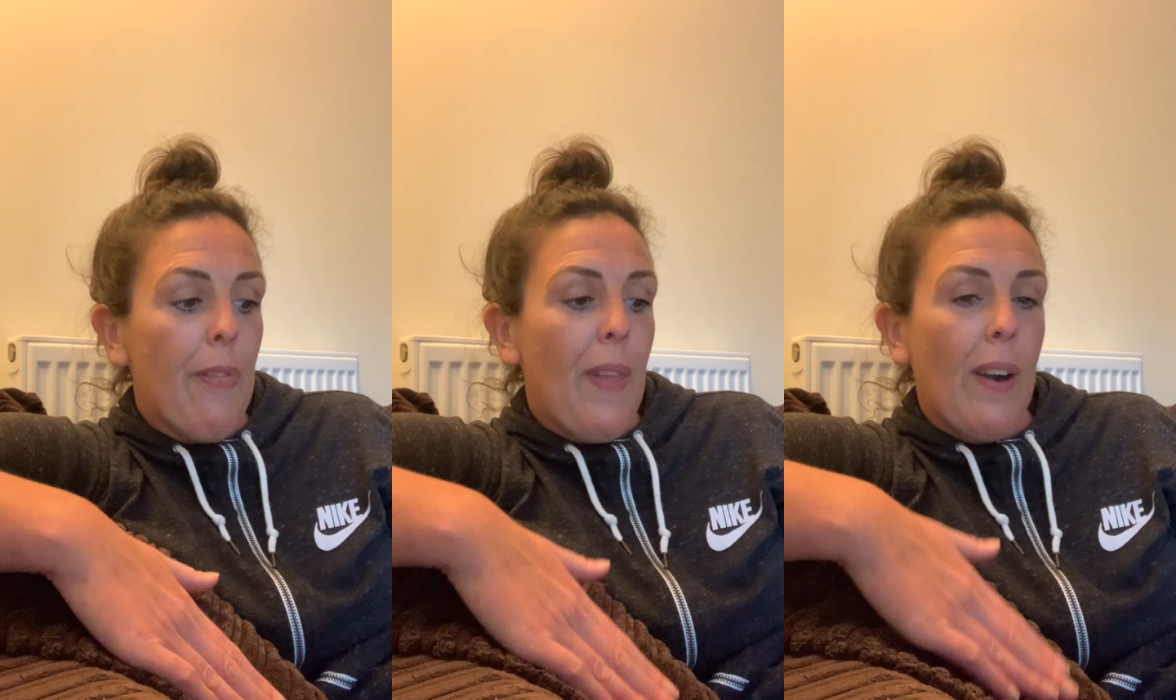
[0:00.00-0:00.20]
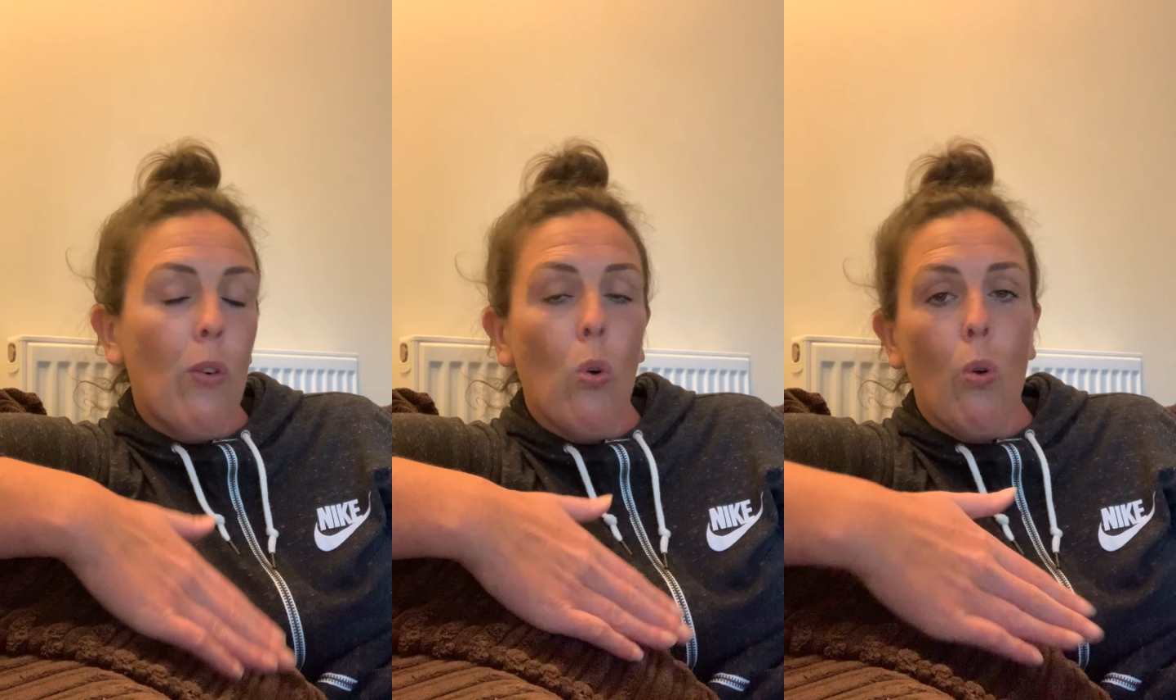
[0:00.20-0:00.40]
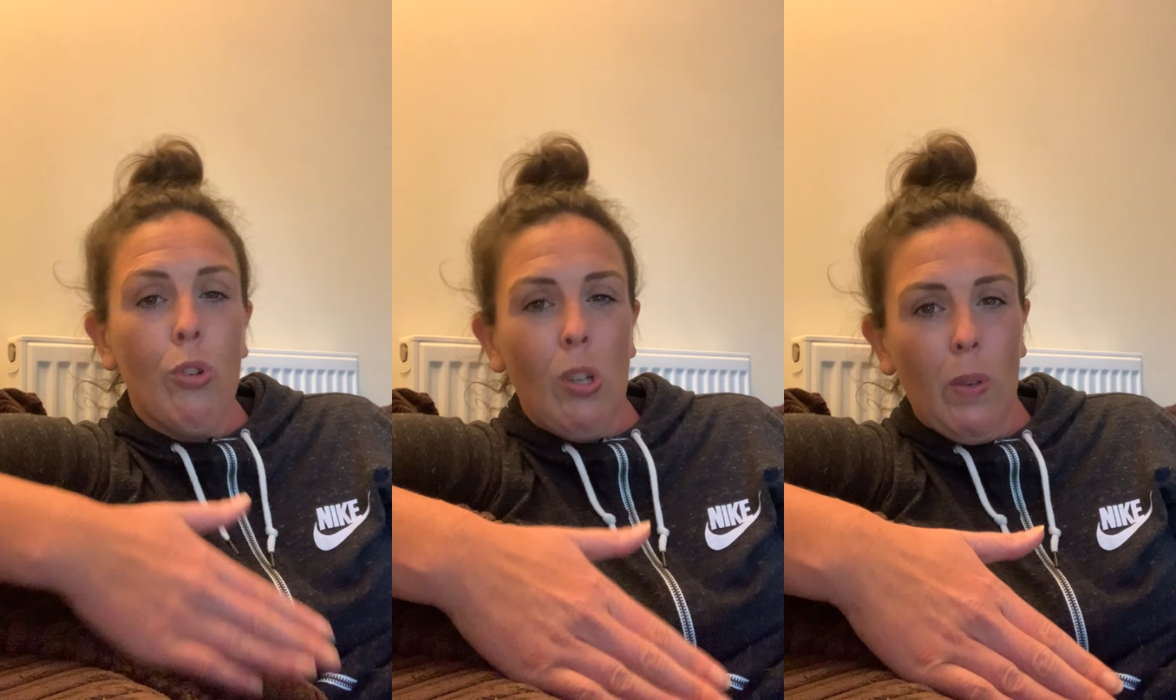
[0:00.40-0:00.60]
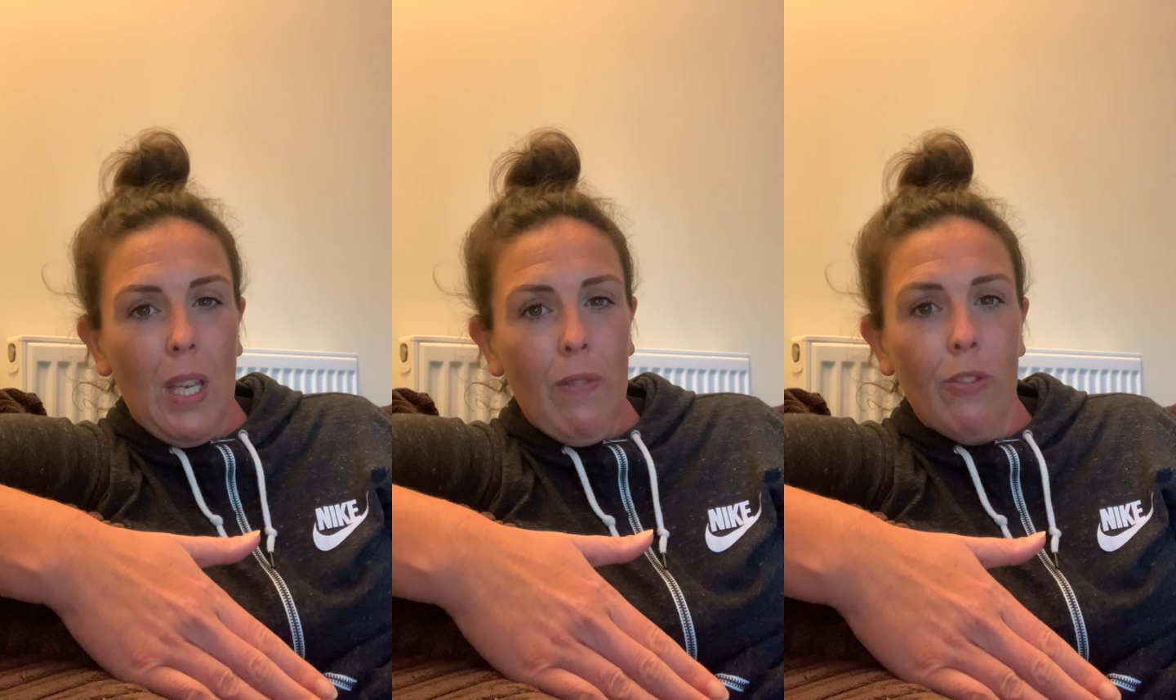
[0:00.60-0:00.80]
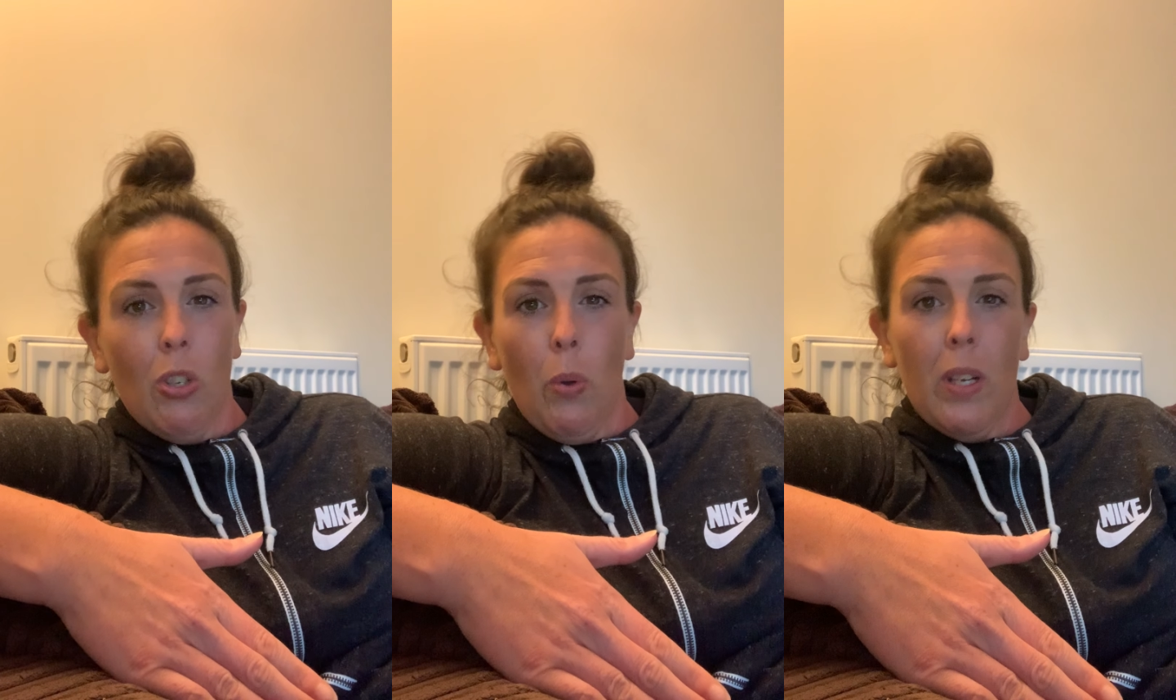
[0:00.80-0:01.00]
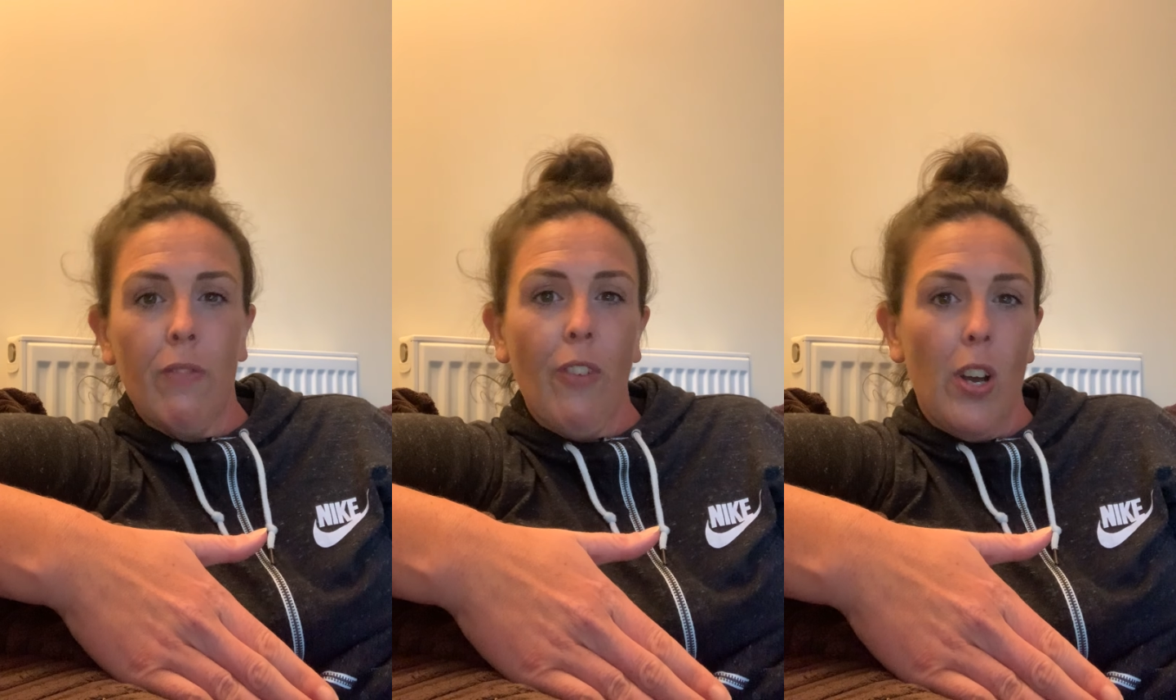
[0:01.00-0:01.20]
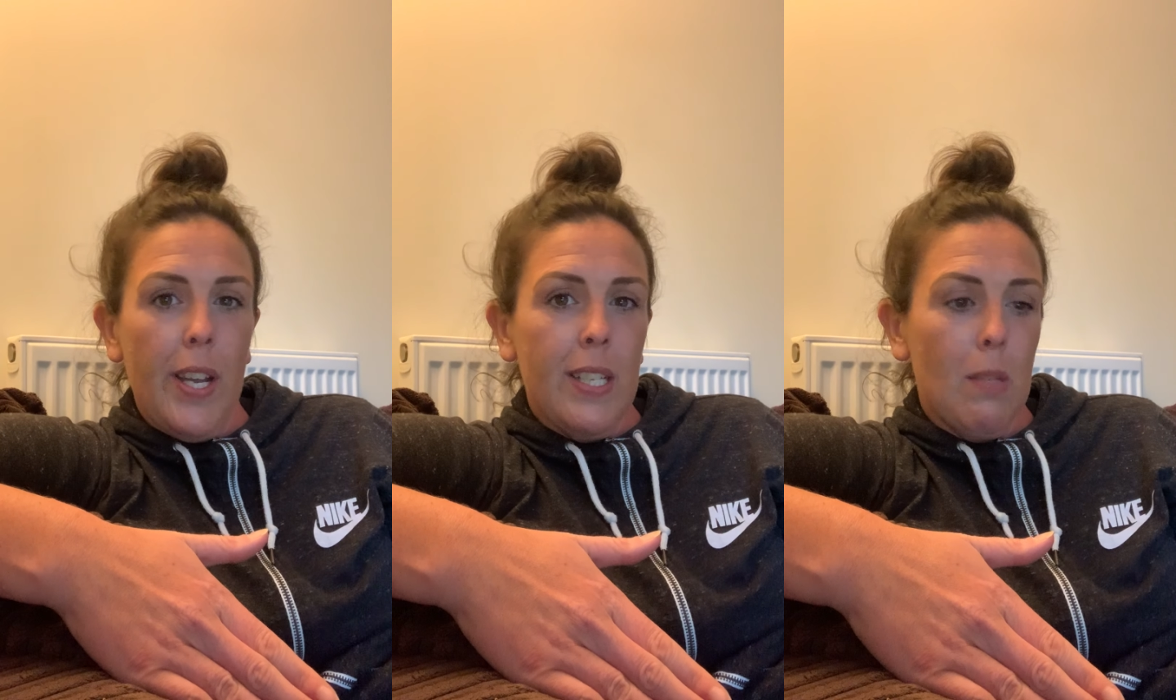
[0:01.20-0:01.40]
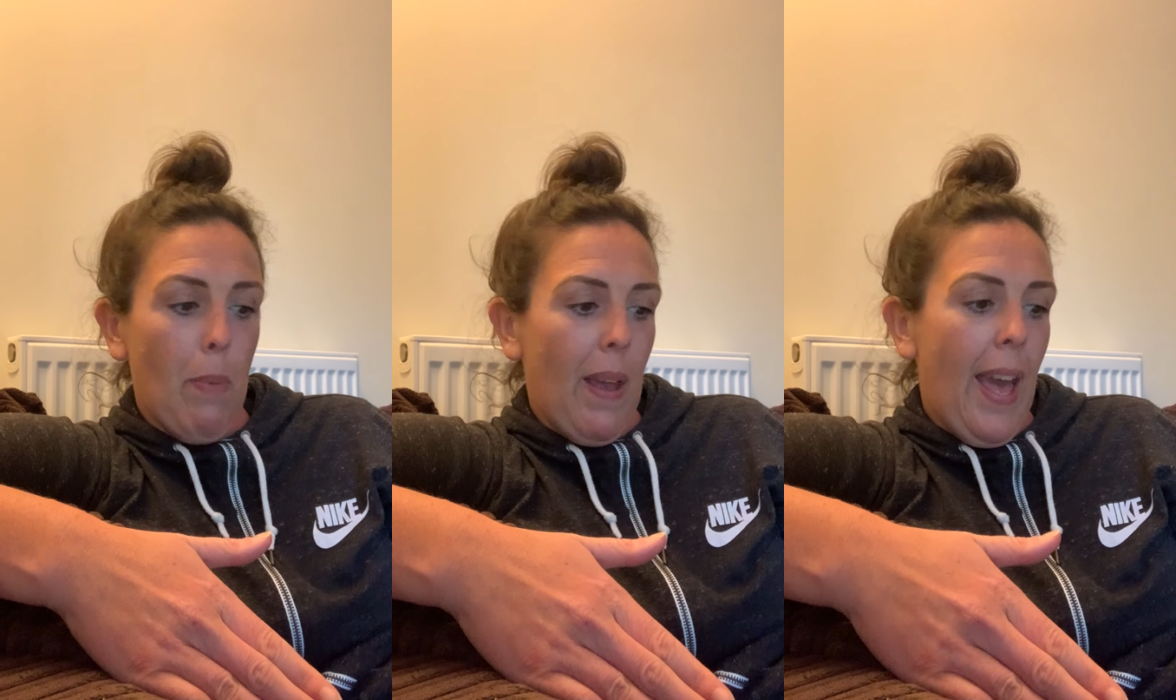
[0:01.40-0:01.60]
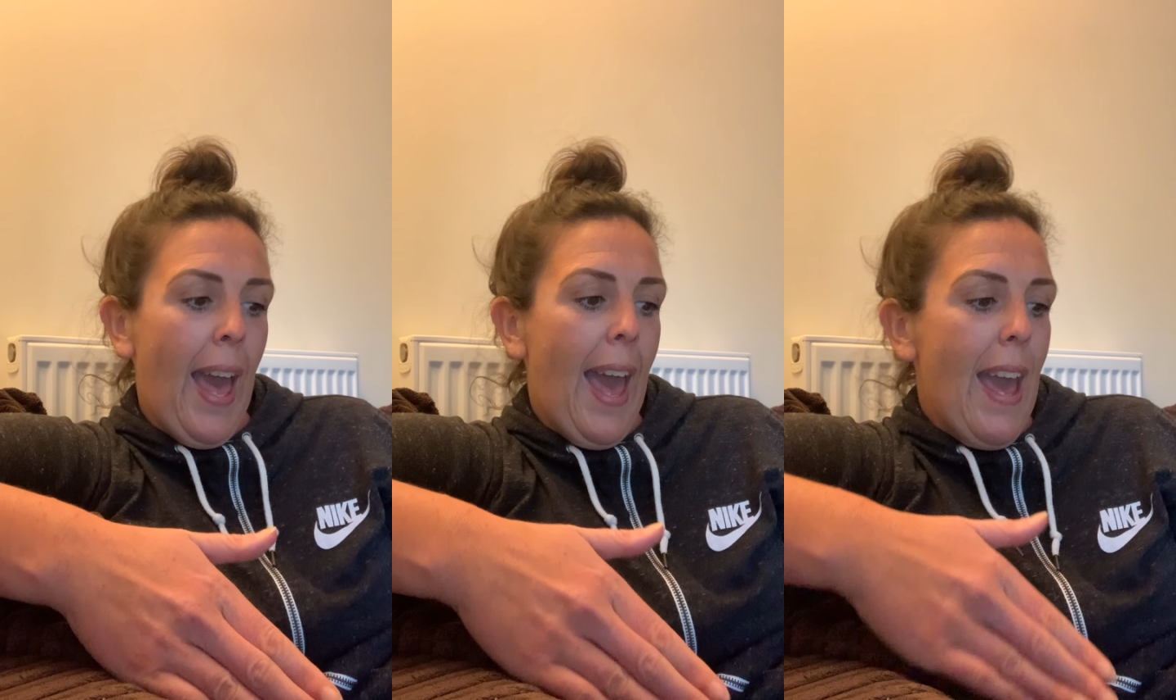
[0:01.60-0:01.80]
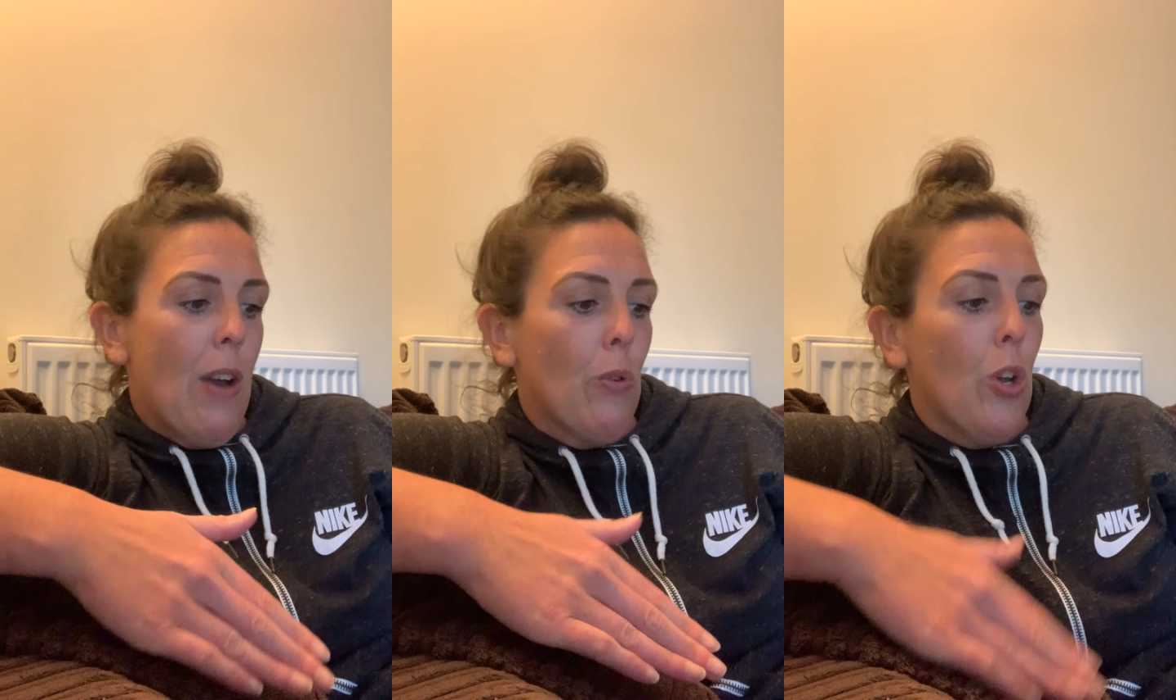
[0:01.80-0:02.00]
they're also giving you advice about
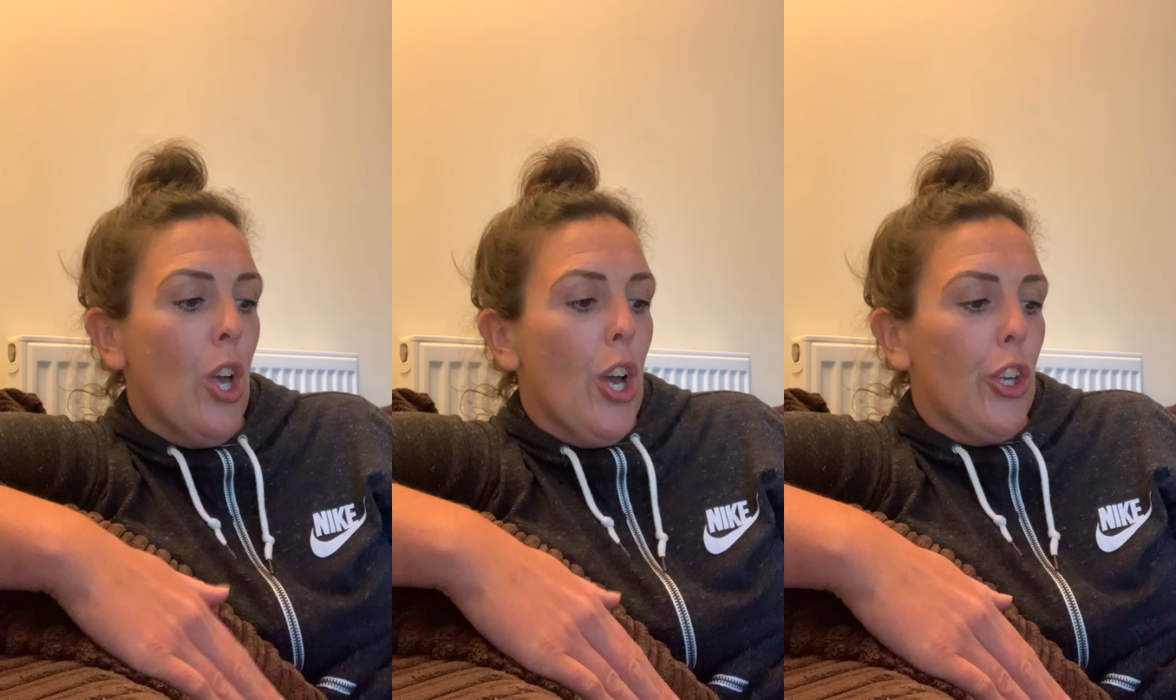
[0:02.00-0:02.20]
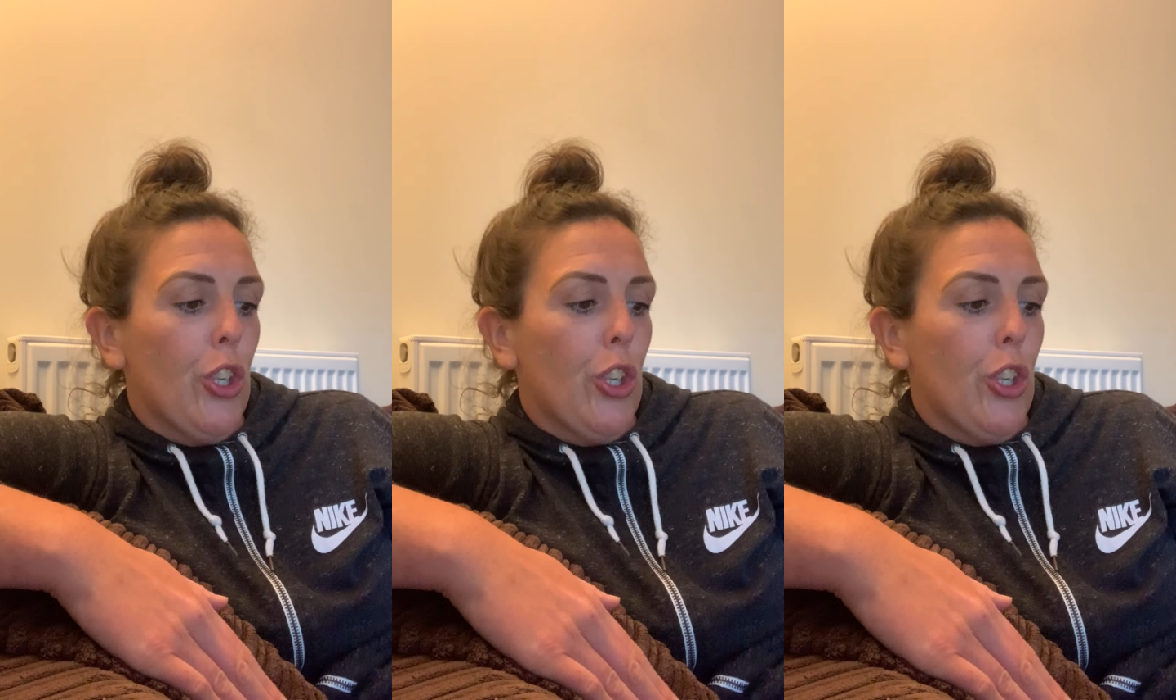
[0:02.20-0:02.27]
how